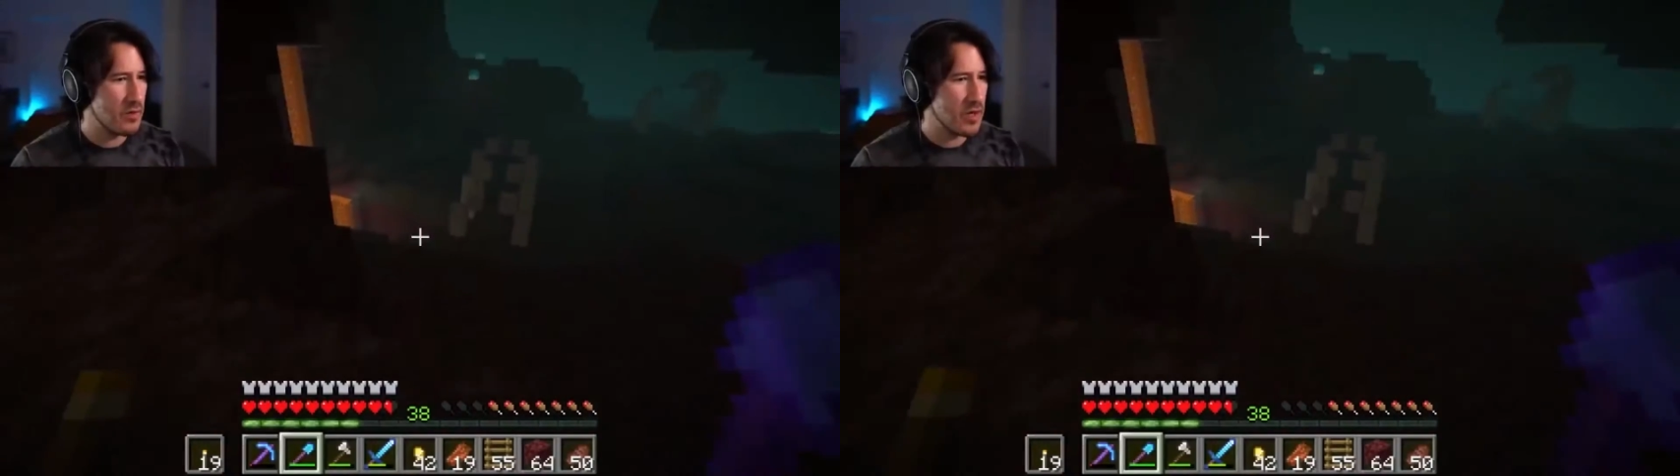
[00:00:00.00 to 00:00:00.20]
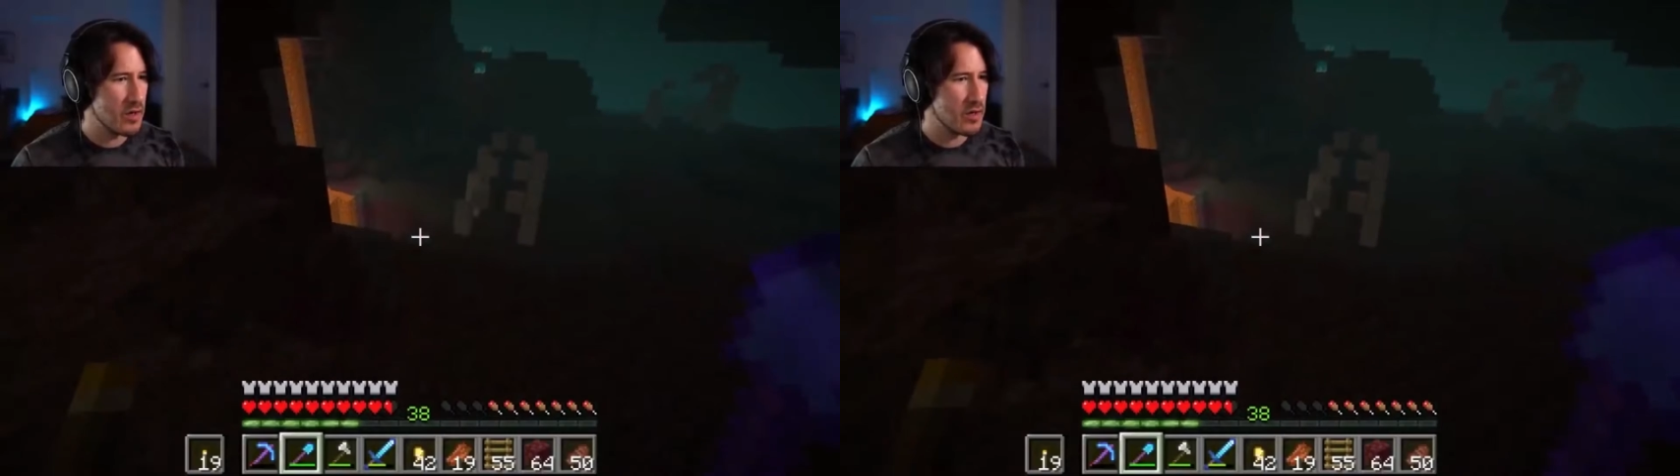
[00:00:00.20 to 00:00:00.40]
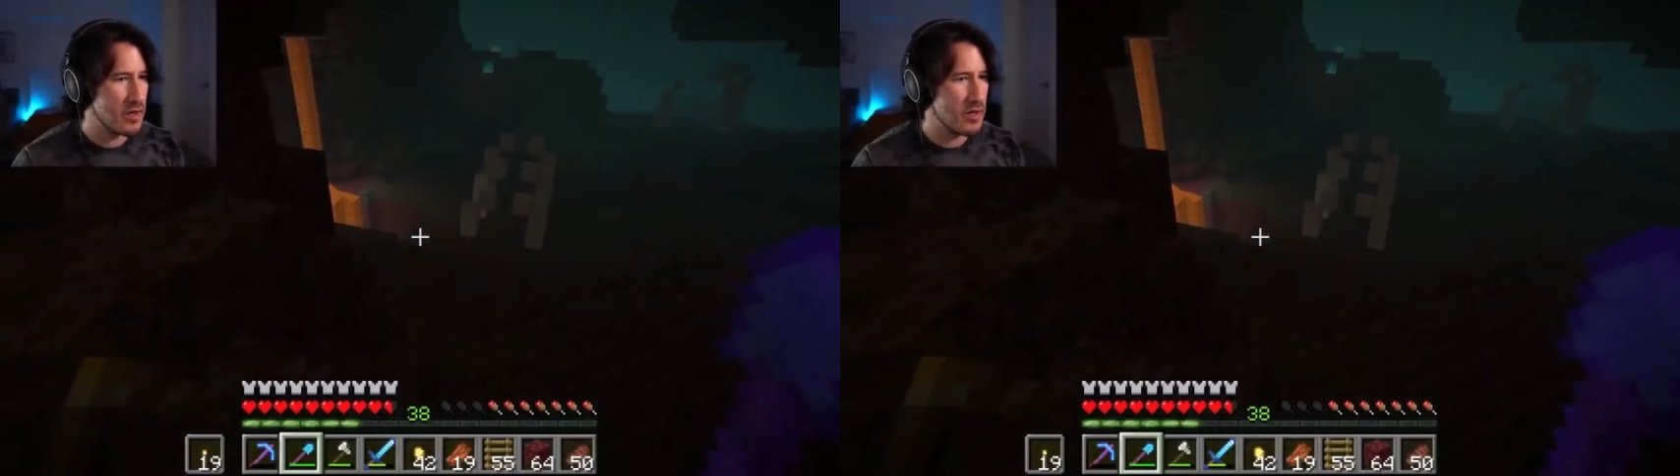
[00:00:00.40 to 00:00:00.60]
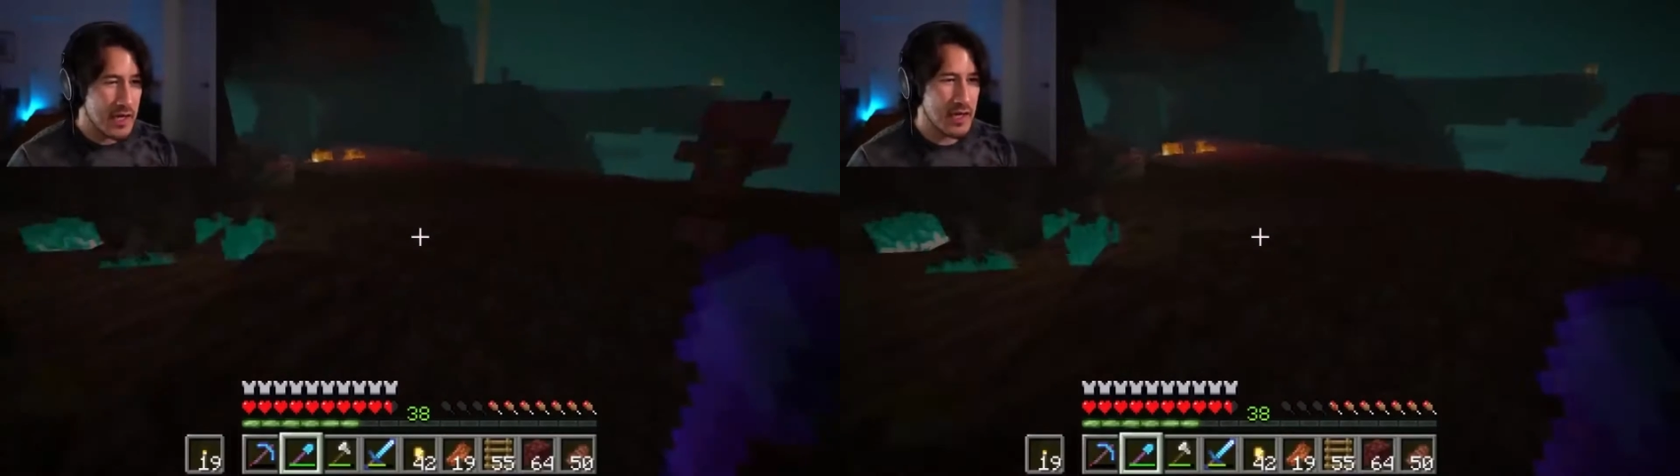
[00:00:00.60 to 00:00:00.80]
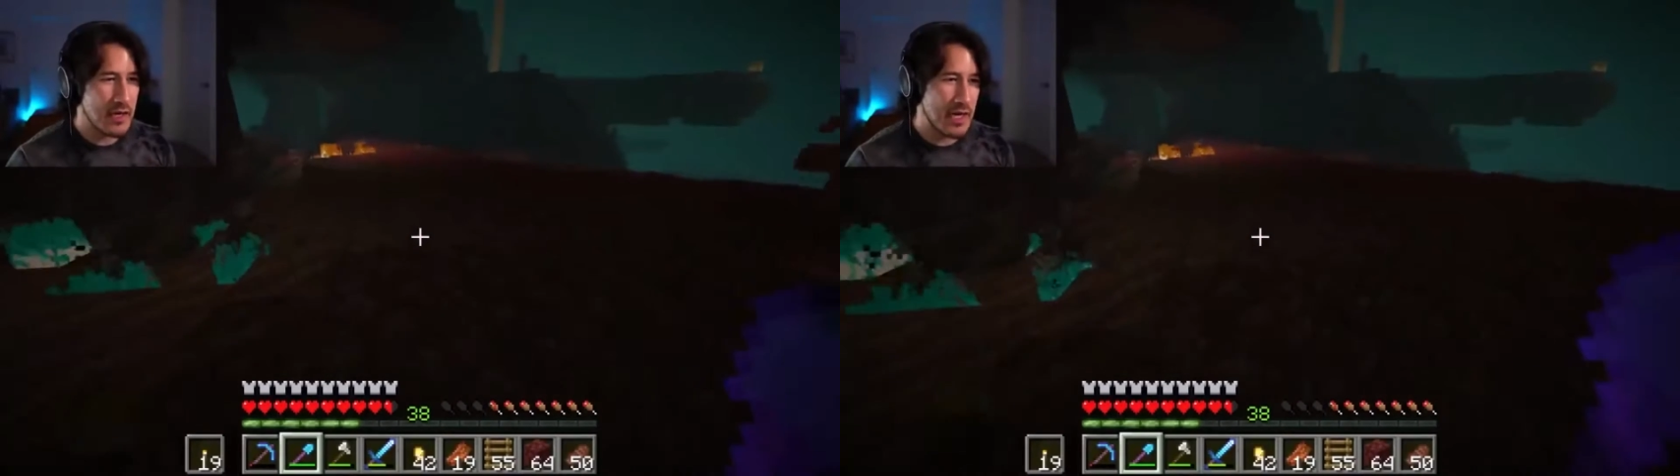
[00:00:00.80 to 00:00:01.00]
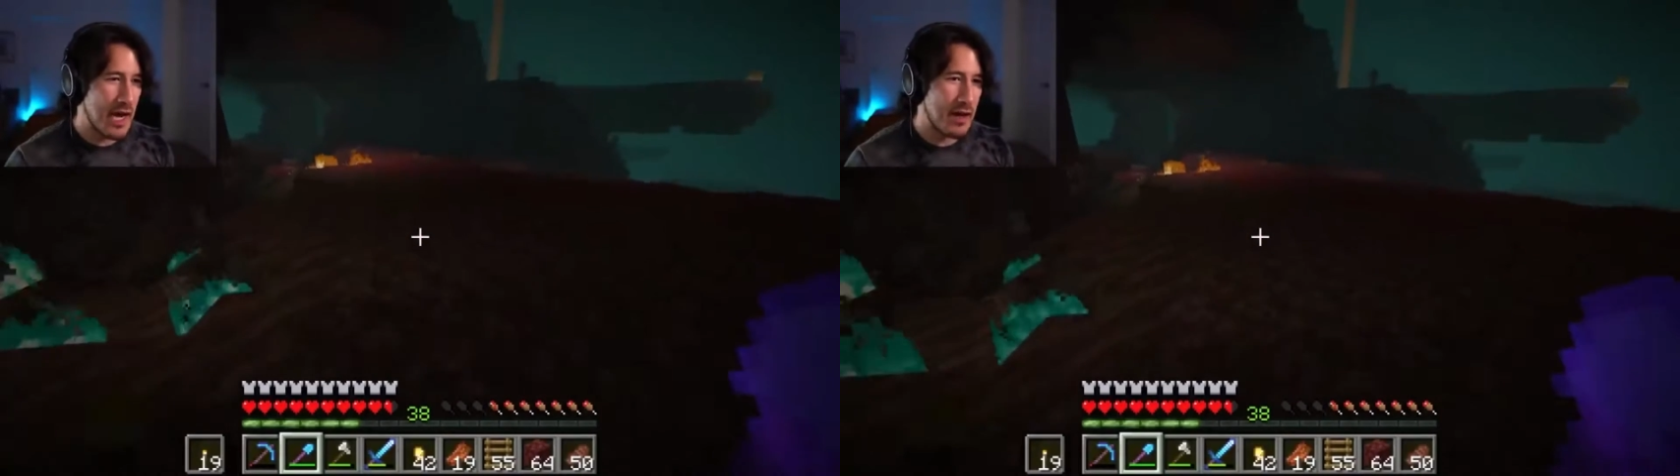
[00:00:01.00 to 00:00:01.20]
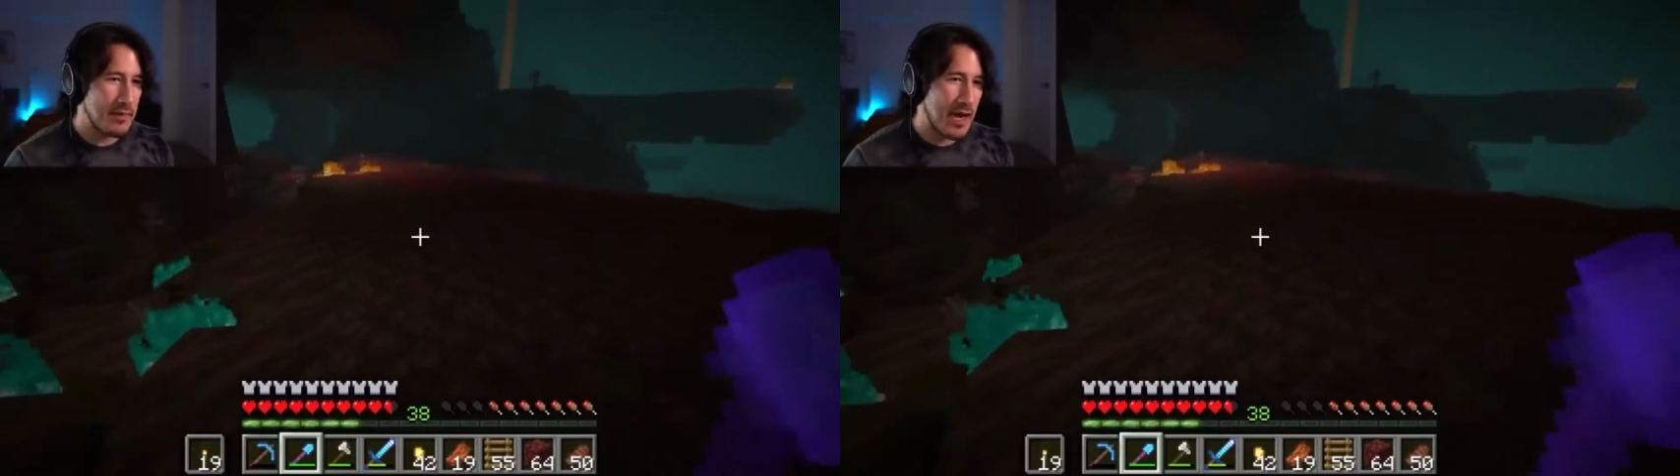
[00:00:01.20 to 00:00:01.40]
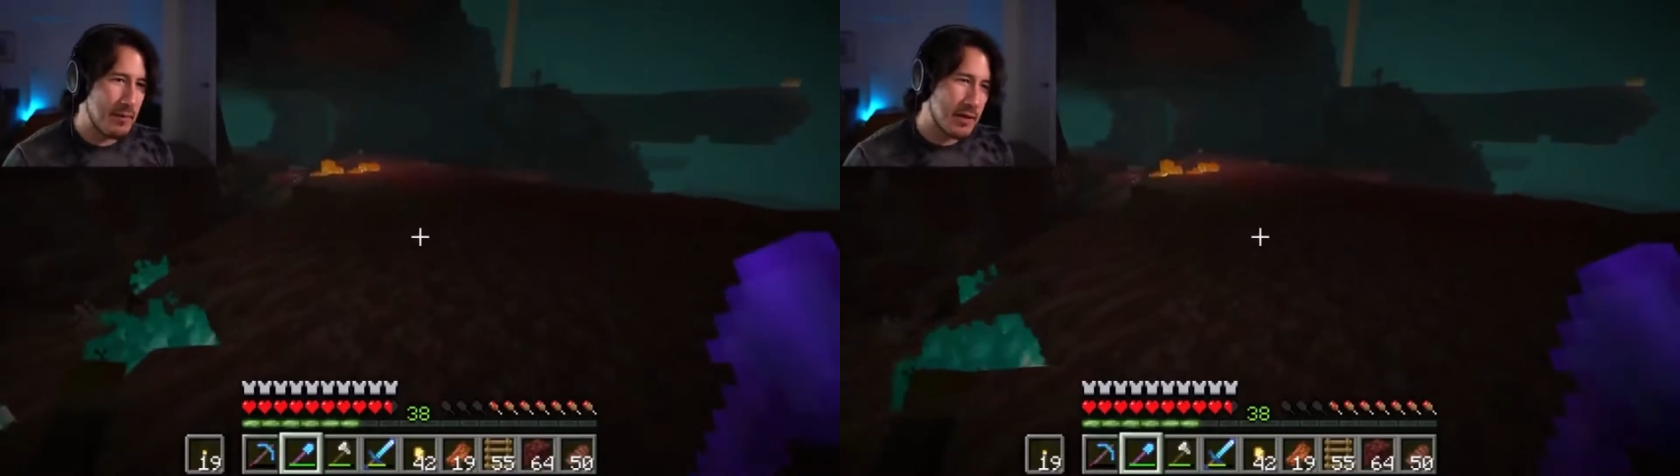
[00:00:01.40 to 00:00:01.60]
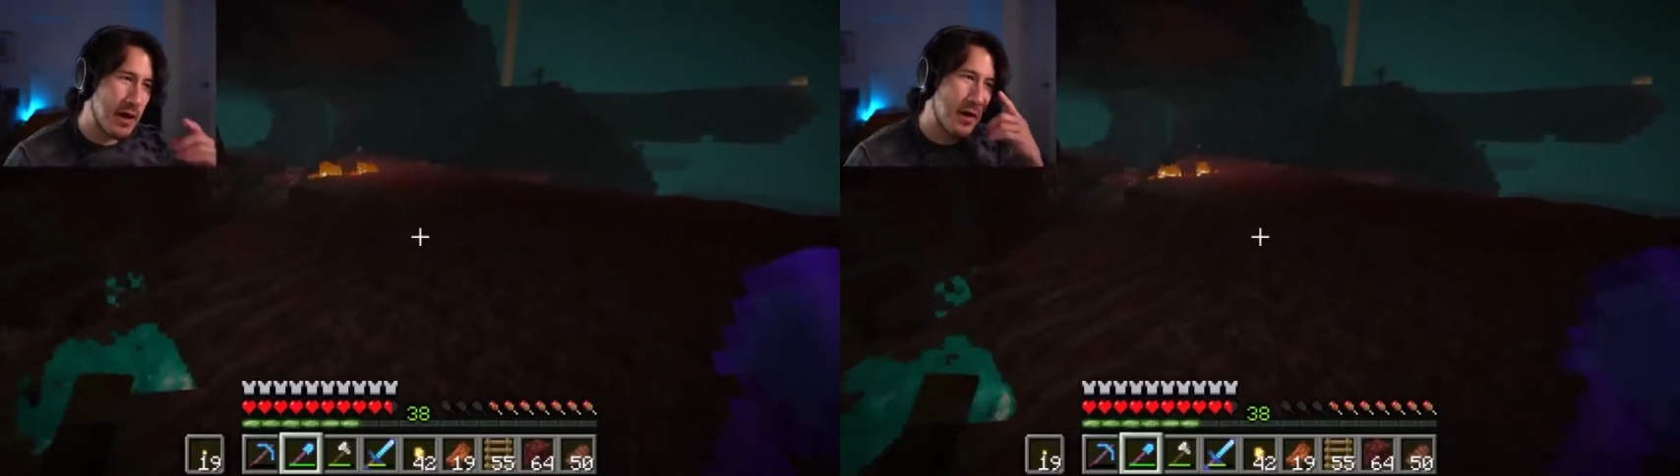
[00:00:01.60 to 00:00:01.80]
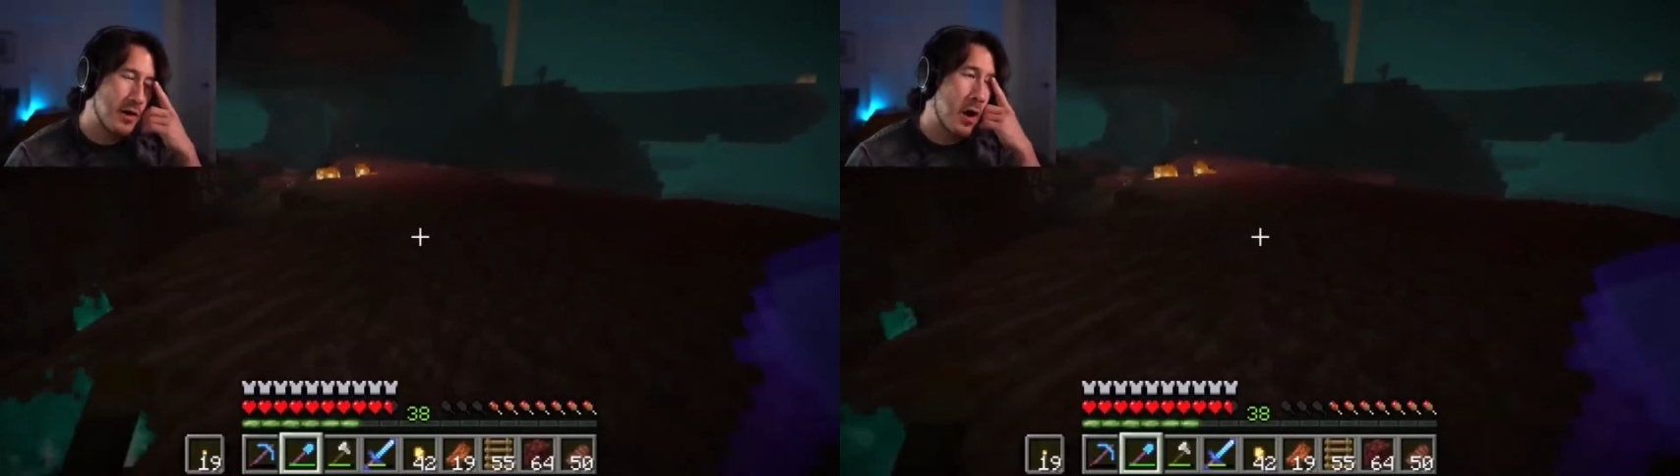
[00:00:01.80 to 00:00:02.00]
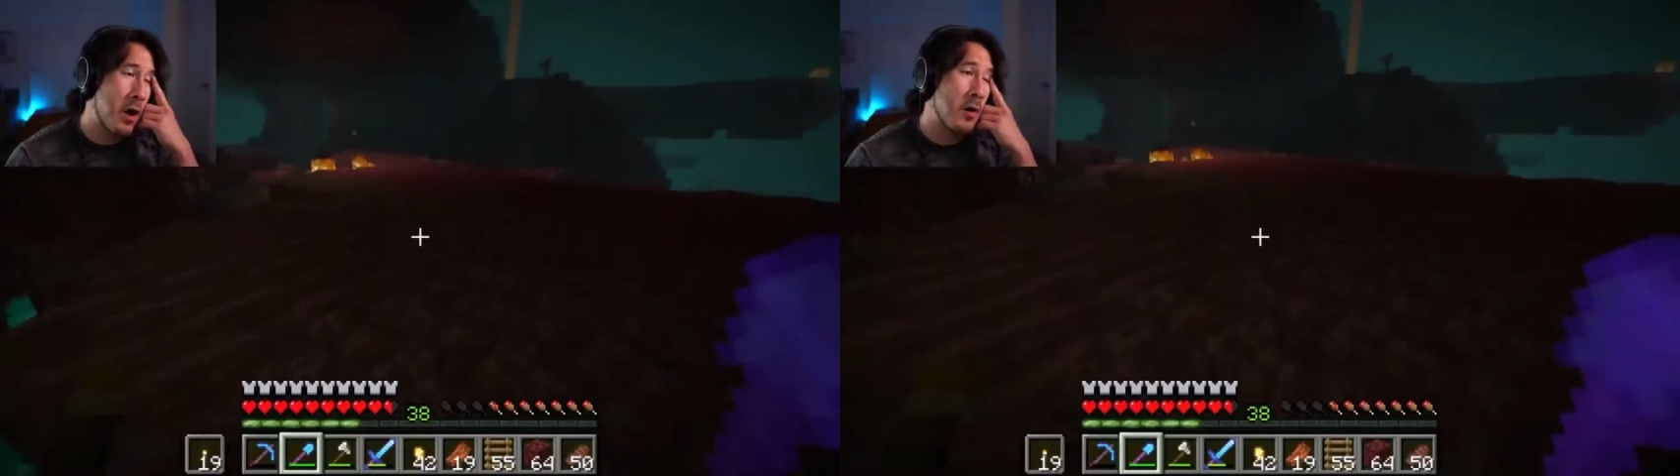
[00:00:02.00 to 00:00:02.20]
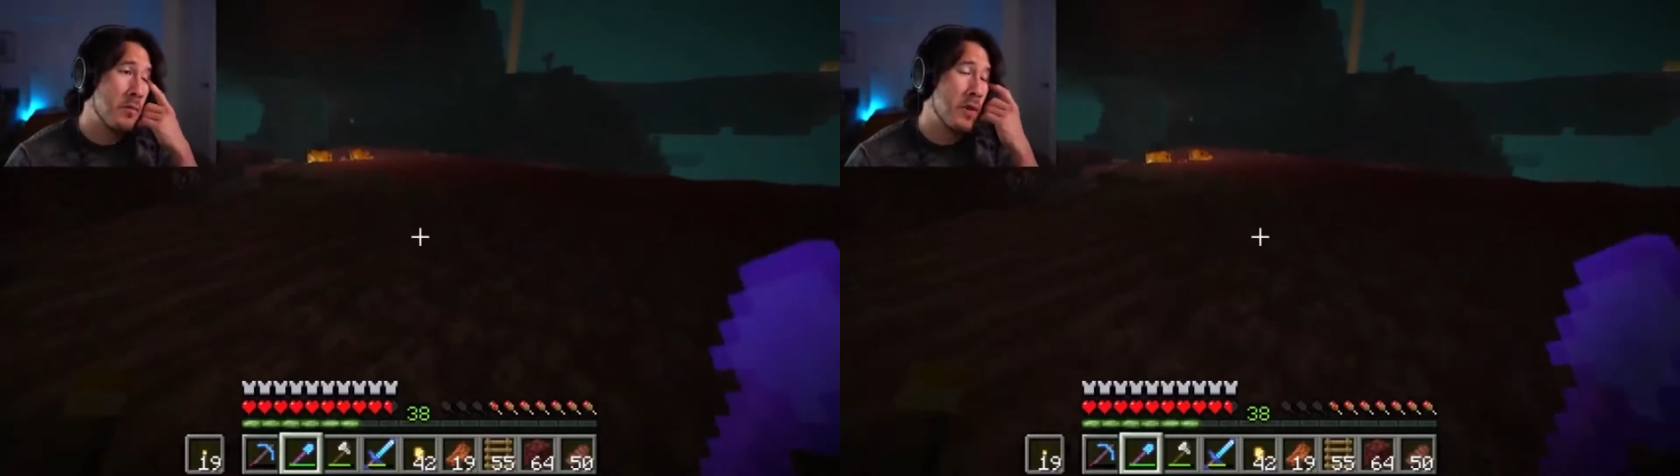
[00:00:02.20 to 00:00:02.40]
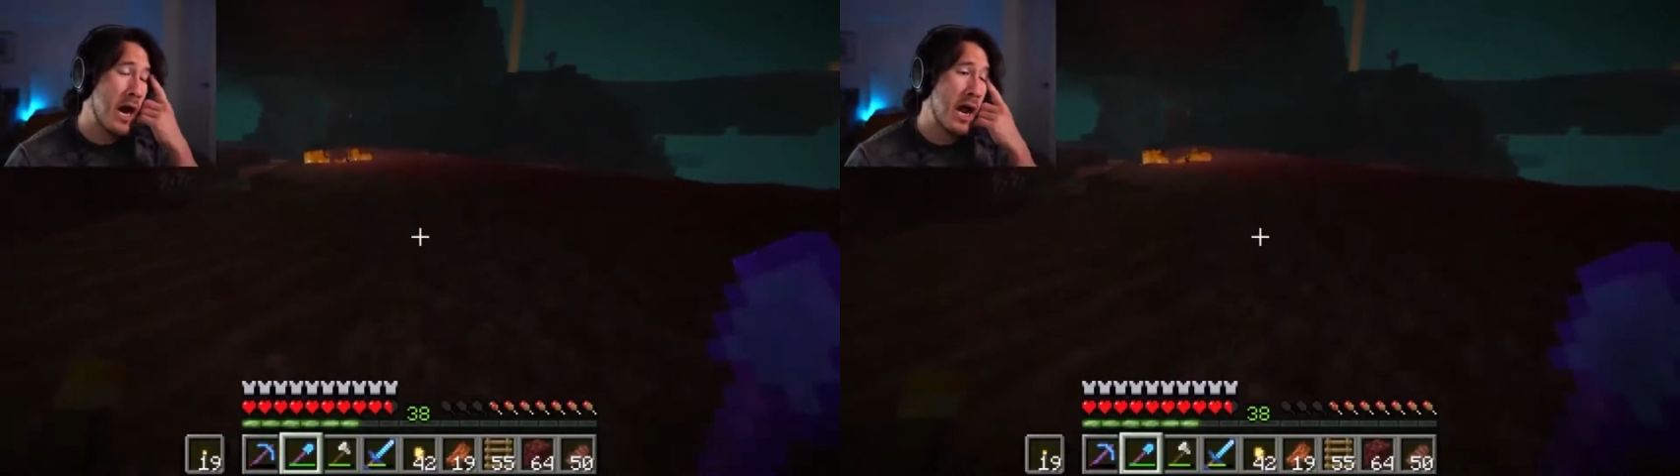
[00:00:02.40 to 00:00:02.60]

weird. You know what? I'm, I'm going home.